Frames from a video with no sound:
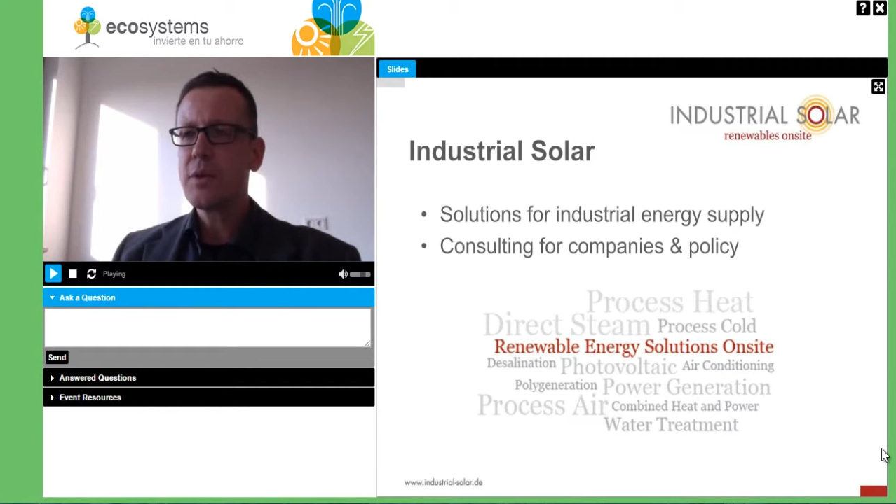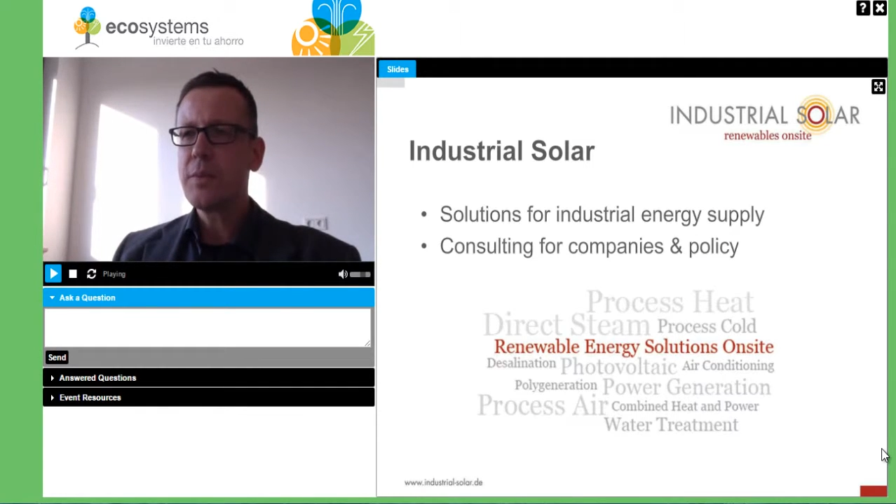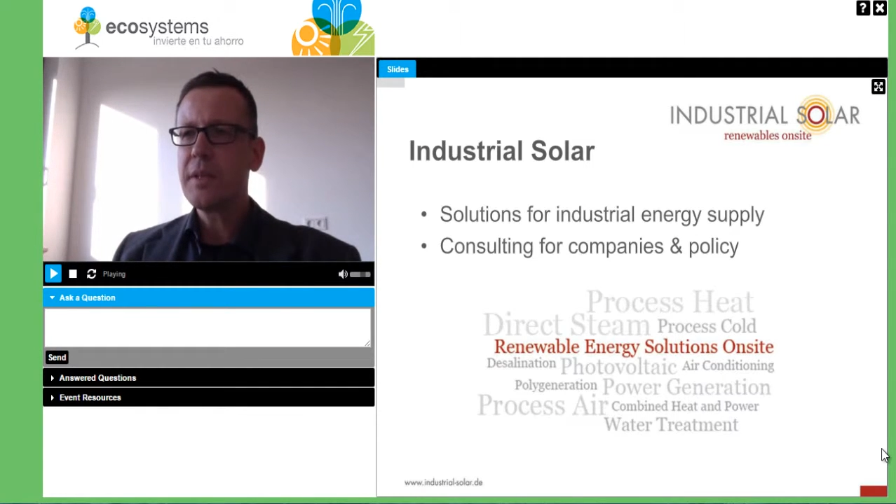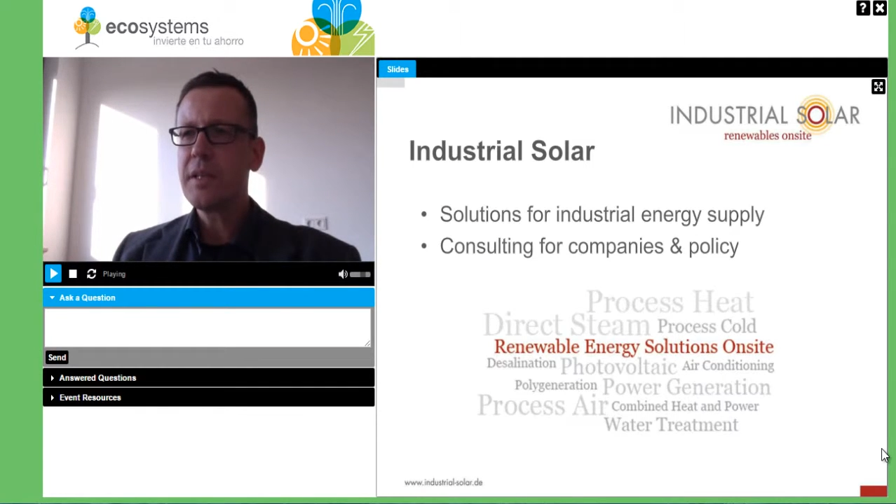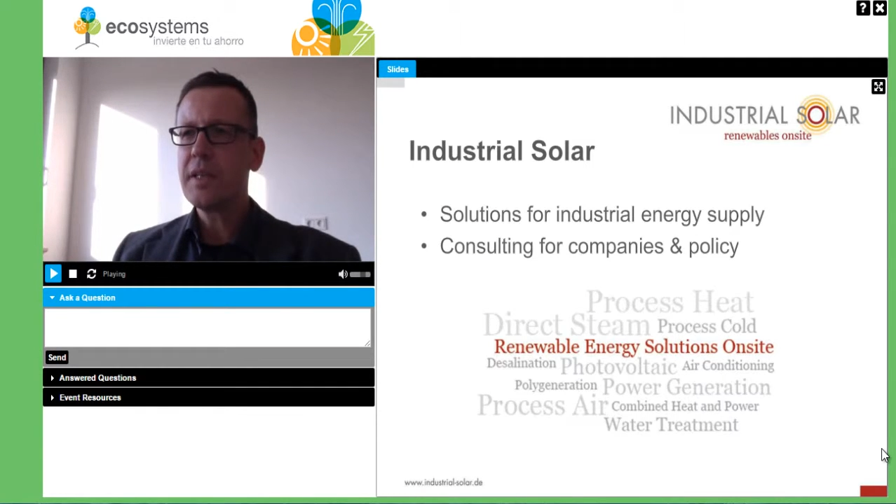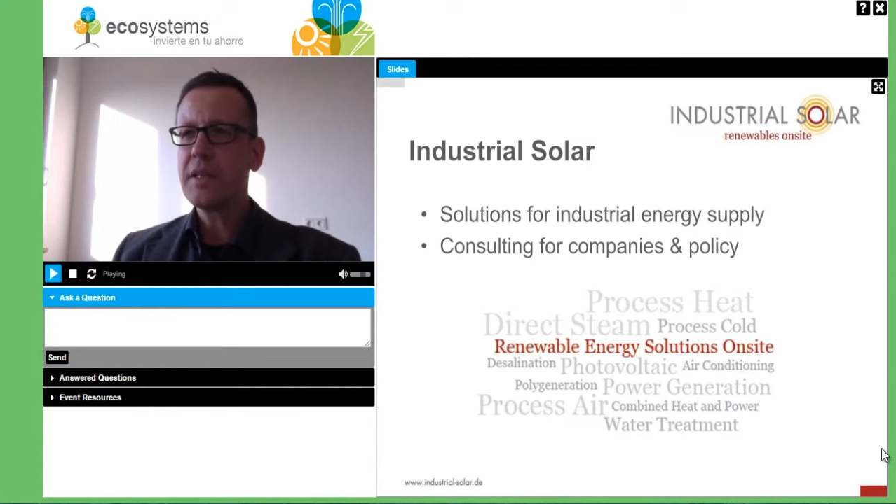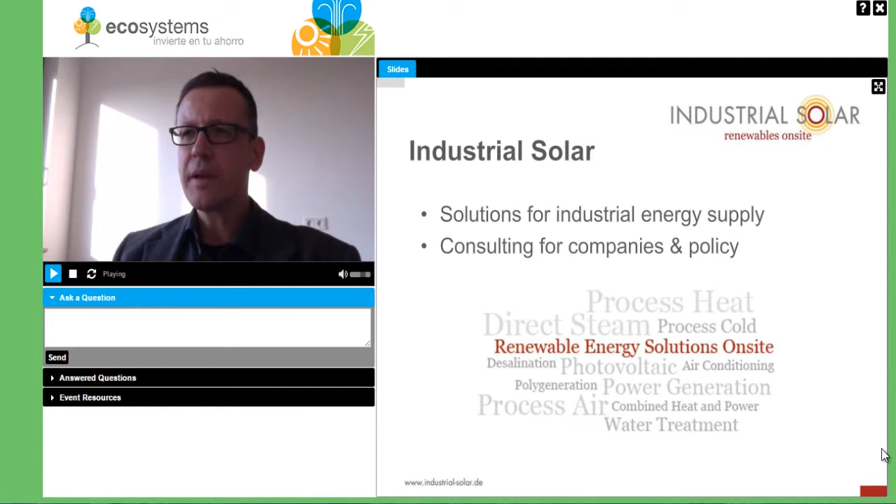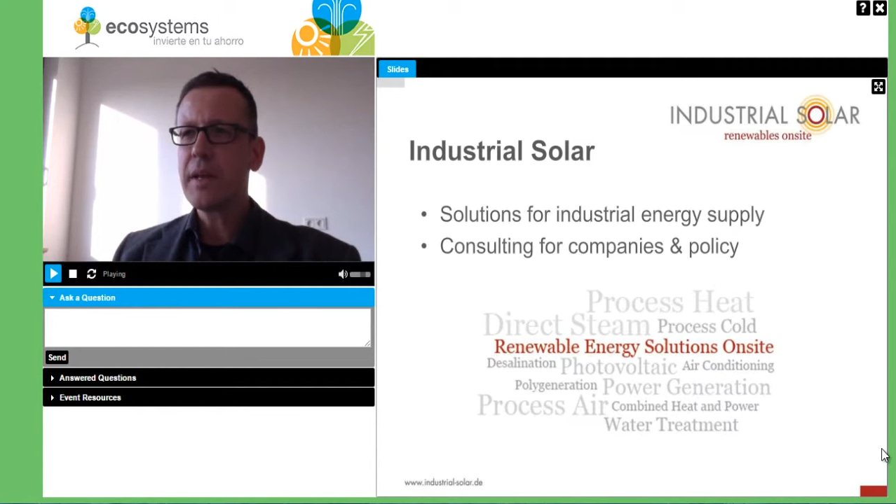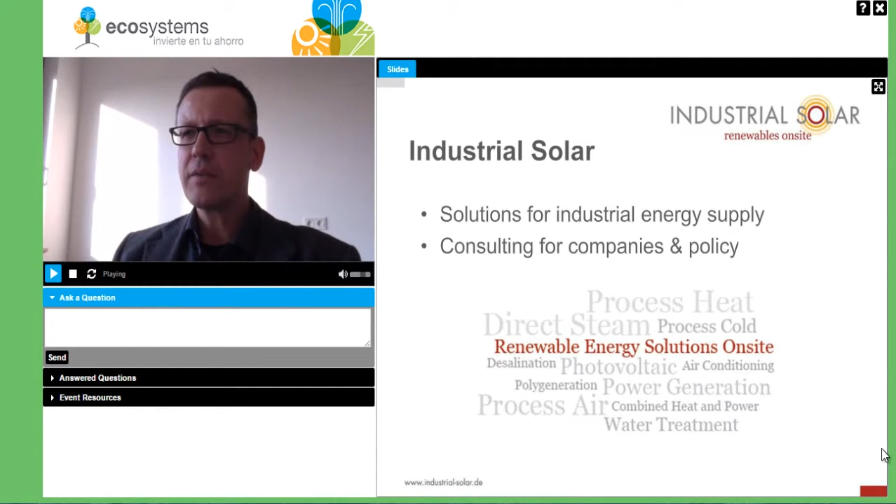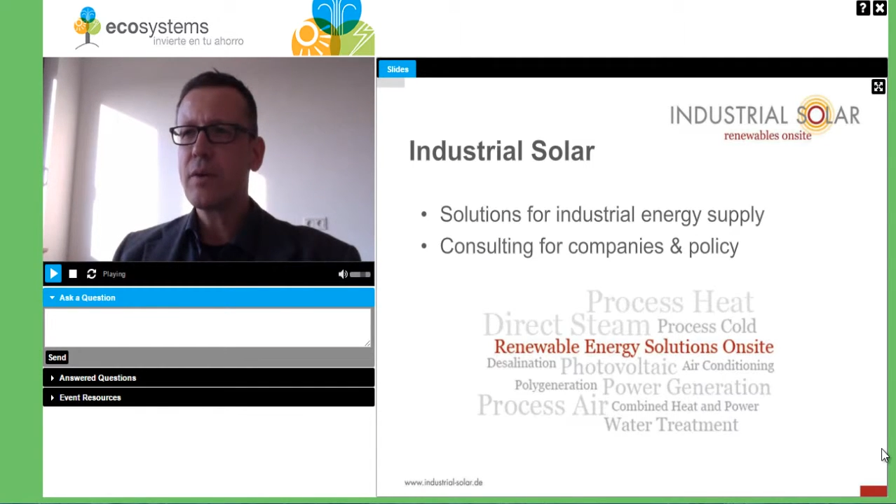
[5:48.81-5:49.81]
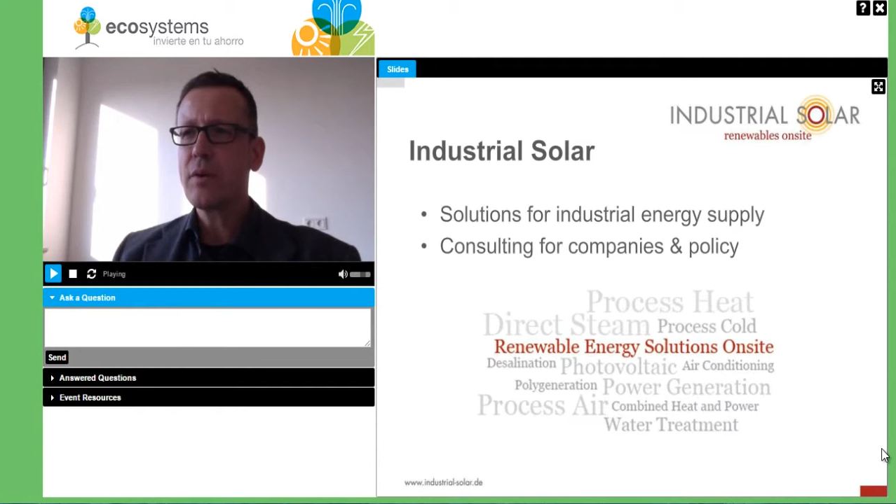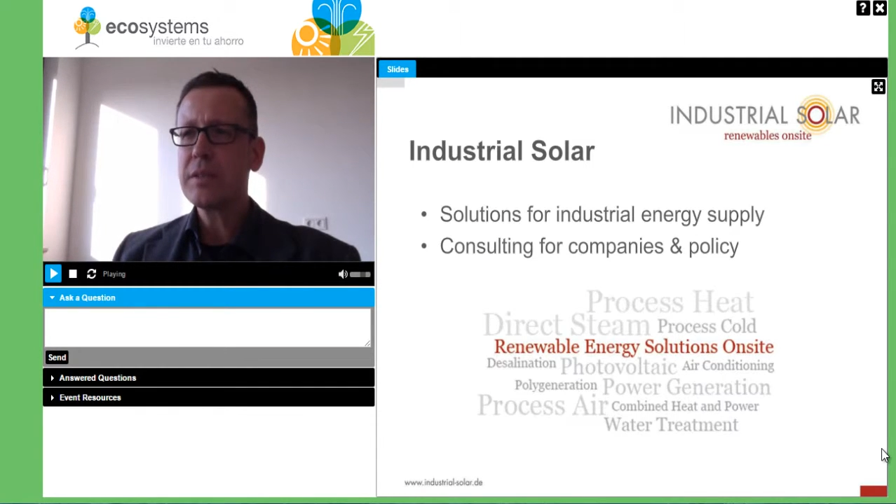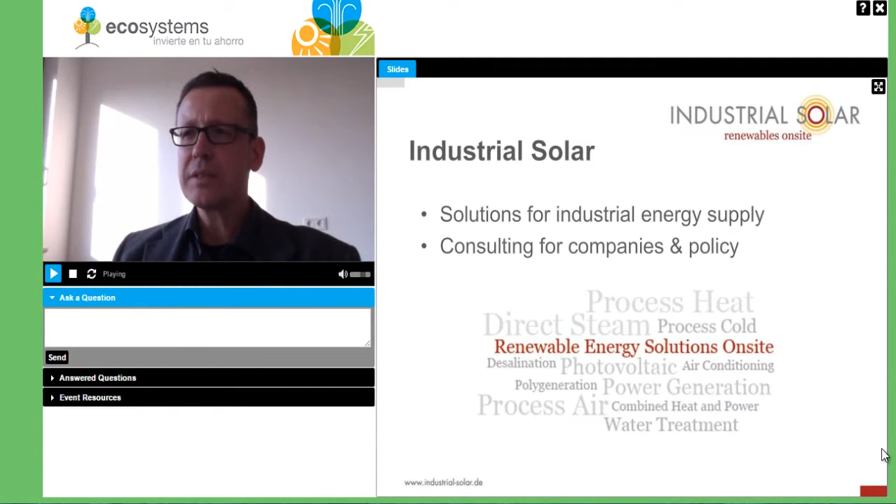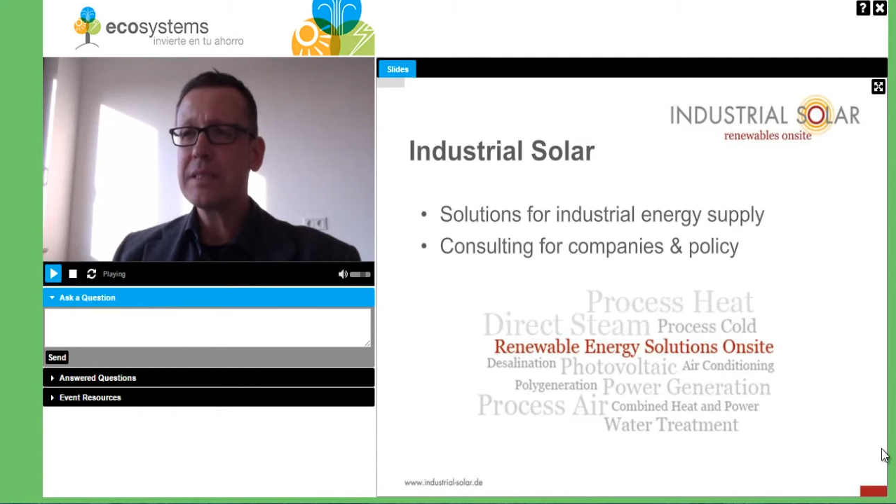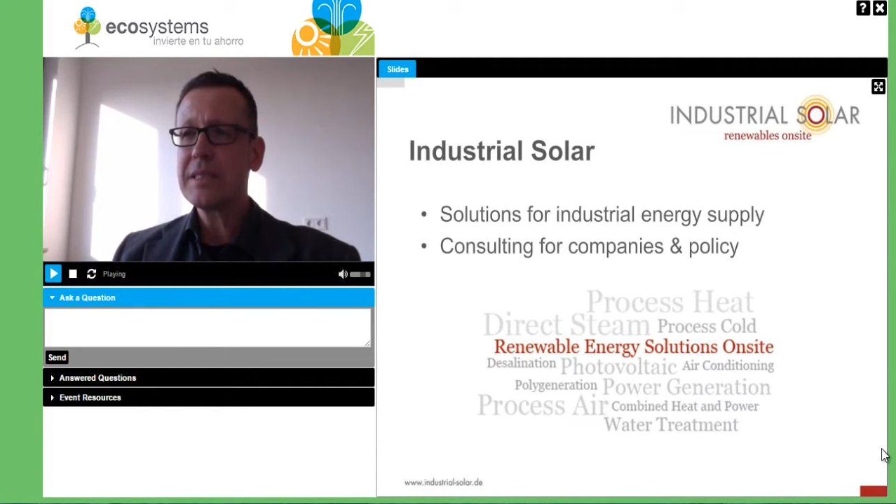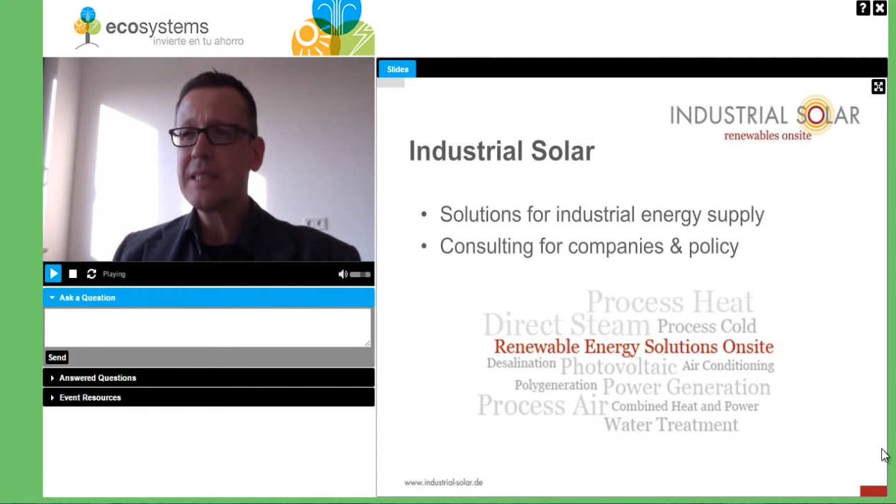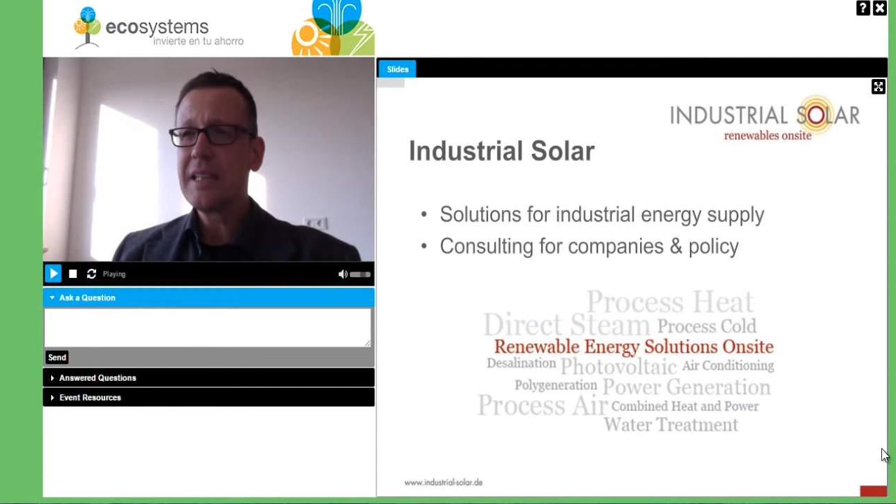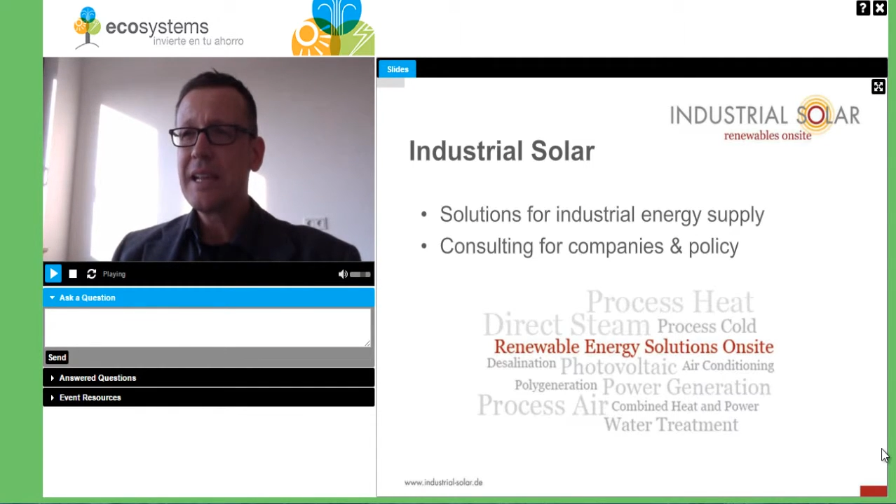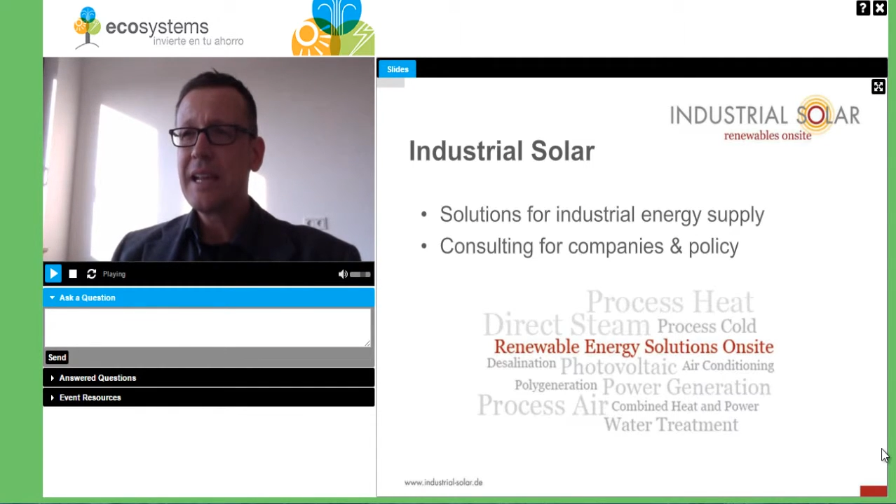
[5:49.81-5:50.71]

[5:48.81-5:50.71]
in Germany, in the Black Forest.